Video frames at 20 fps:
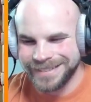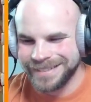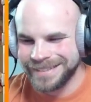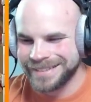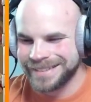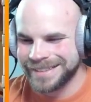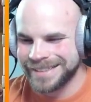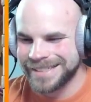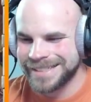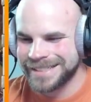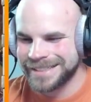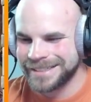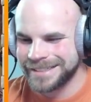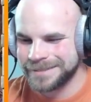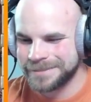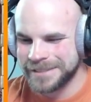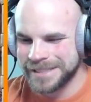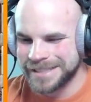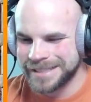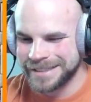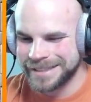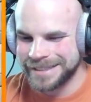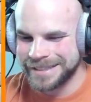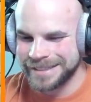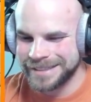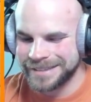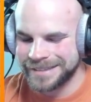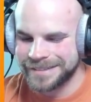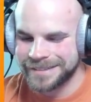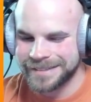Nicely done by Synthé
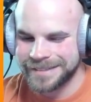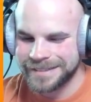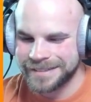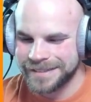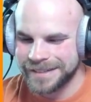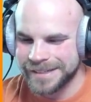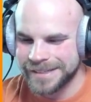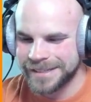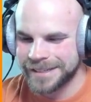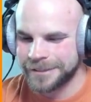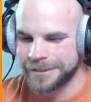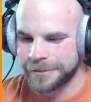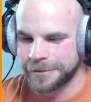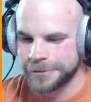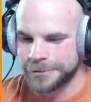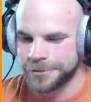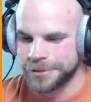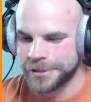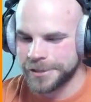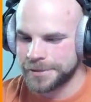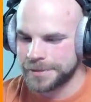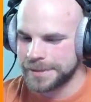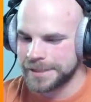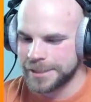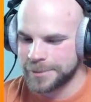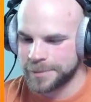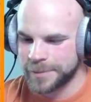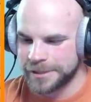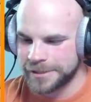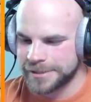here. He's got all the tricks with the
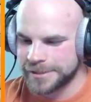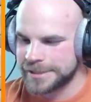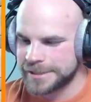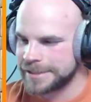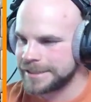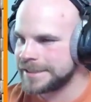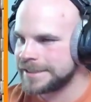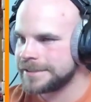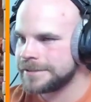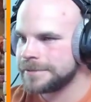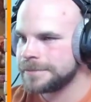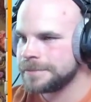spells today.